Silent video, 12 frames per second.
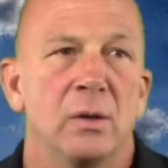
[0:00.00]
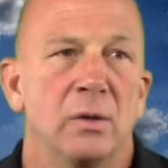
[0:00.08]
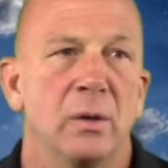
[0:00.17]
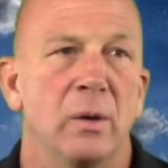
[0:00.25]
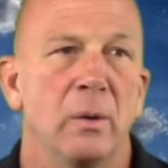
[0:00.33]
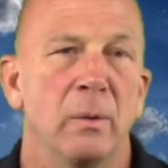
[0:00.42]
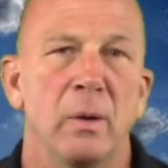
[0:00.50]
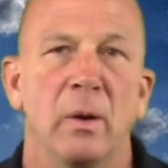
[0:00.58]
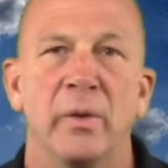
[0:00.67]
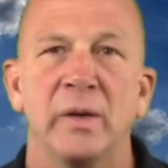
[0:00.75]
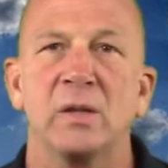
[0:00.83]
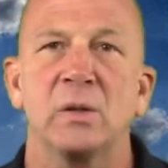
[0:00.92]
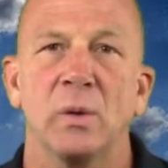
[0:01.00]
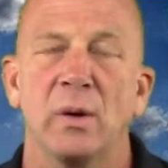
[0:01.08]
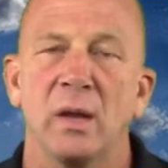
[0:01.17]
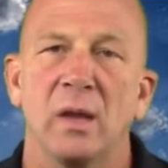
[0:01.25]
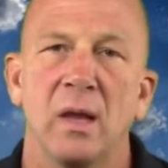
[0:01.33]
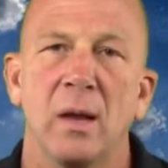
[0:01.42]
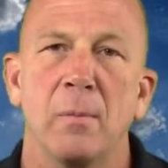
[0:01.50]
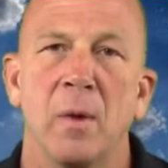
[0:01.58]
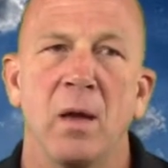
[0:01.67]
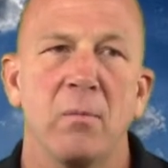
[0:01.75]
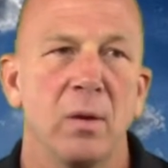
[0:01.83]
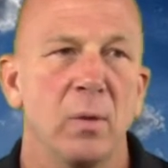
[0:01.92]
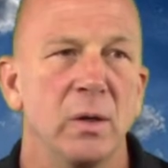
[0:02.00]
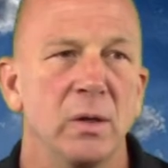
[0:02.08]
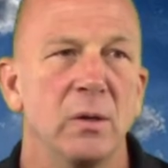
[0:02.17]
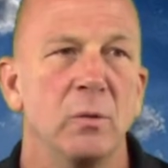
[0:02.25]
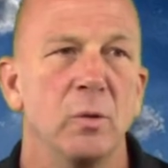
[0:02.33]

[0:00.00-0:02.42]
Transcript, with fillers: So, you know, this sort of thing might be what you